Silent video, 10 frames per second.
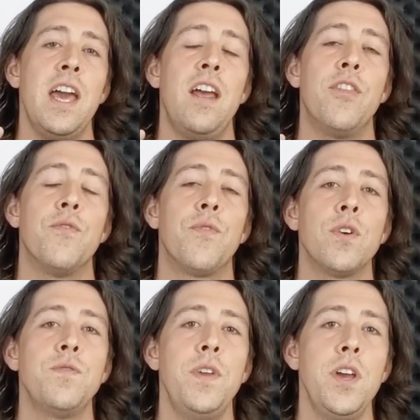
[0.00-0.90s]
In the
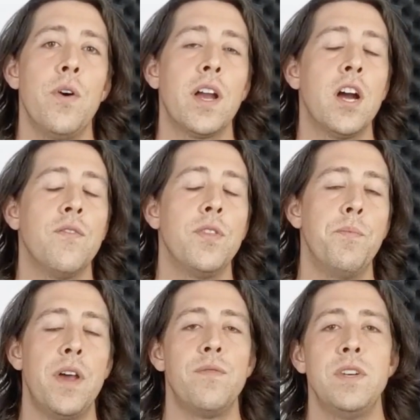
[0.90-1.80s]
first video, I covered the
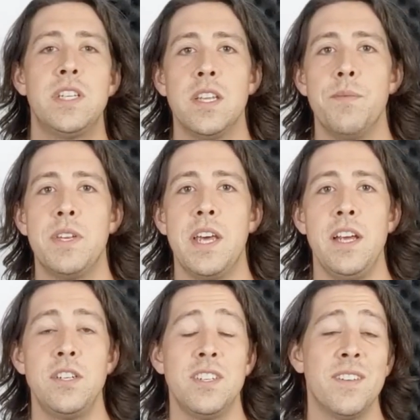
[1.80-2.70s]
benefits and
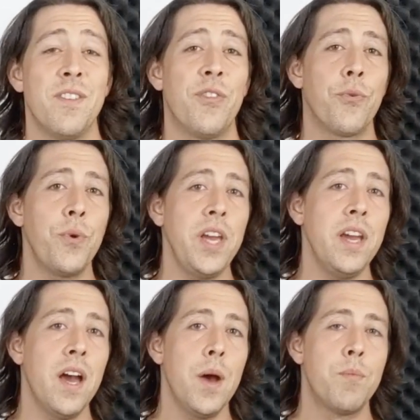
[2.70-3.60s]
limitations of the 3